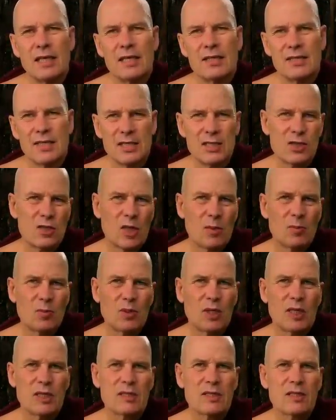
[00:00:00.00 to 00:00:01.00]
sense
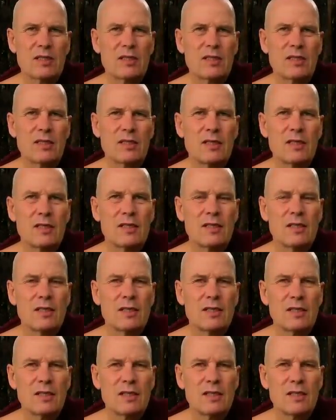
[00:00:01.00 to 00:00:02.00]
object,
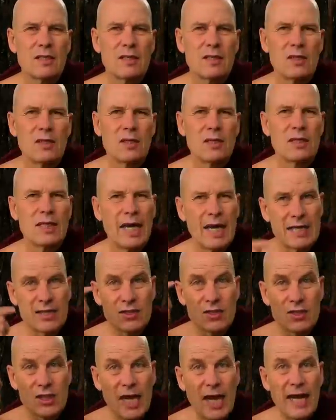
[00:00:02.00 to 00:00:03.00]
nice
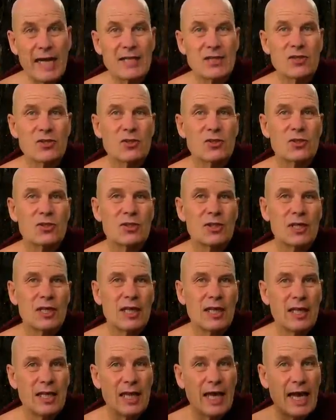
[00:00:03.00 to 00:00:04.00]
sights,
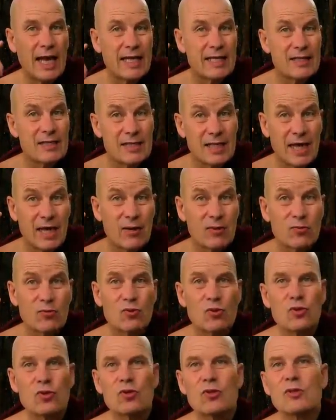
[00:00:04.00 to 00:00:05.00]
liked
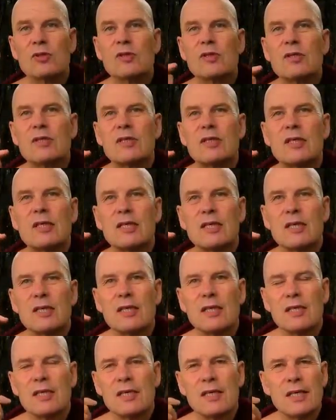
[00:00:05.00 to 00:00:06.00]
sounds,
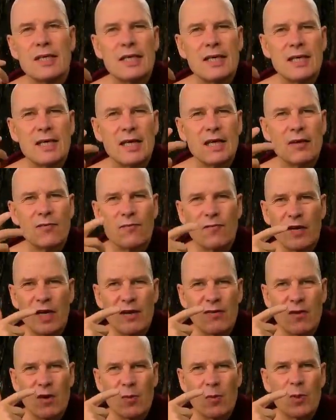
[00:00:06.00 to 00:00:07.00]

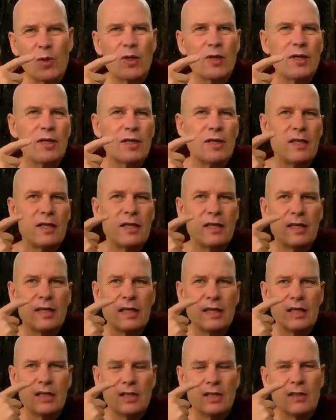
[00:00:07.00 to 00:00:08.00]
favorable
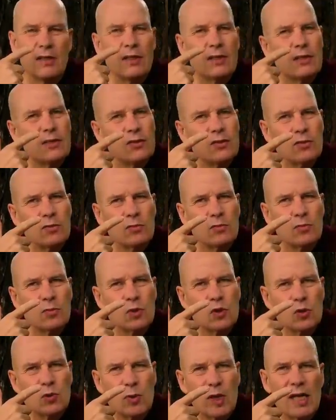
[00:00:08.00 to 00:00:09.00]

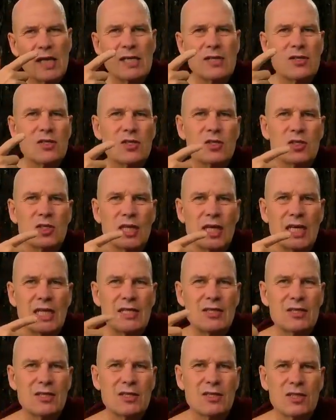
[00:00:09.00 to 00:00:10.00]
smells,
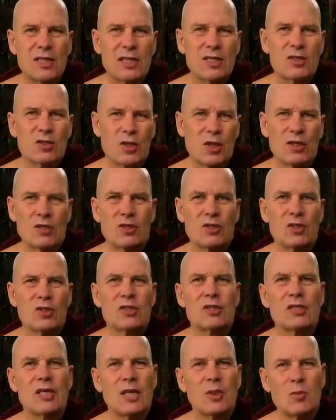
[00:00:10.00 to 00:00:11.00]
tastes and
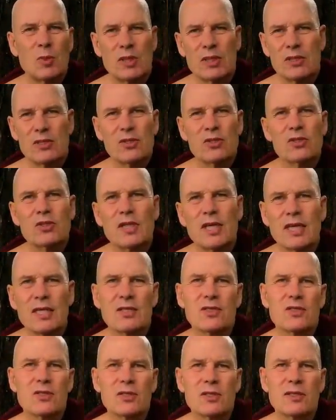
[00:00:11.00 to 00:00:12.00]
touches and mental
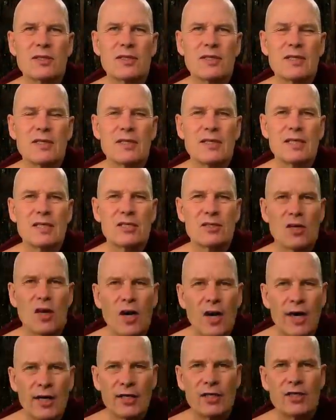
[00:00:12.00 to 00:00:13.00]
states, this
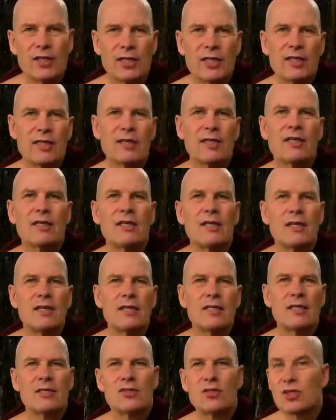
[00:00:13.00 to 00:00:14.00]
hunt,
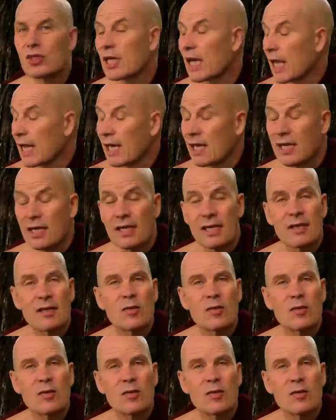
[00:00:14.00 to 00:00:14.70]
this scanning,